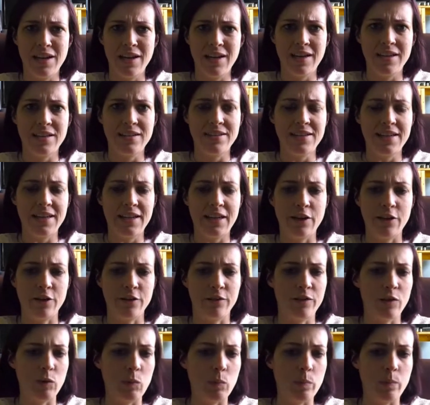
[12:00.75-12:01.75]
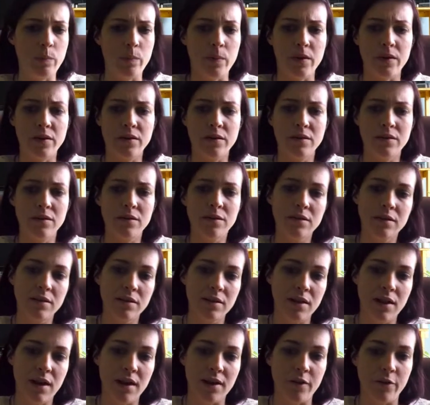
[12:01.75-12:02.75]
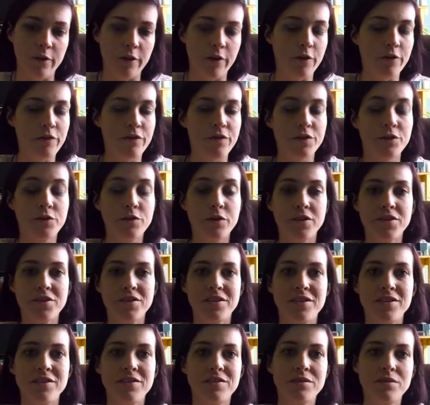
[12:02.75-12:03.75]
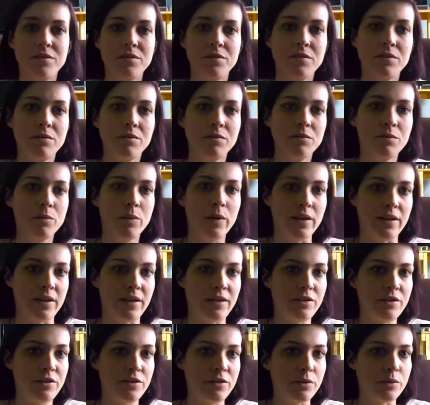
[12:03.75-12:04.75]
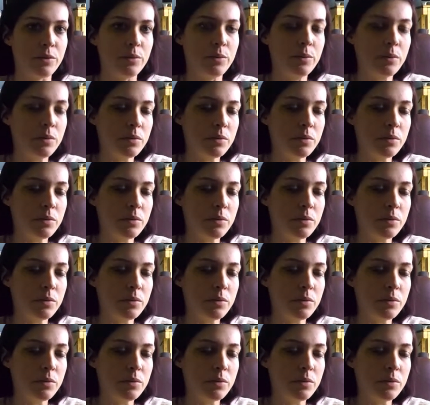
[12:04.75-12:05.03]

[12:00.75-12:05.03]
I can take care of it, but I don't know if the trustee's willing to.